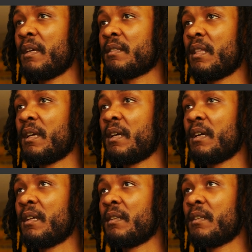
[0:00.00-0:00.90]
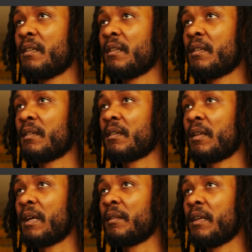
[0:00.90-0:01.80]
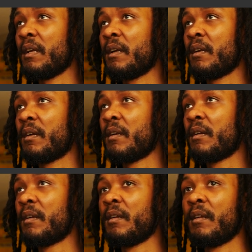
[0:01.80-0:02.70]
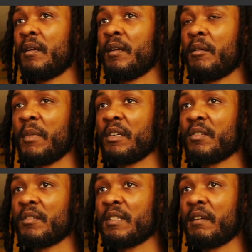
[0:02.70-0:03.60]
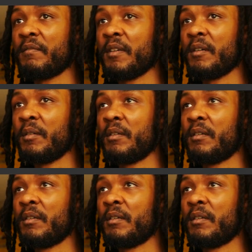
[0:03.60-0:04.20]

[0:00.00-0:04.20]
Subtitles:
Line there, make sure it's not filled,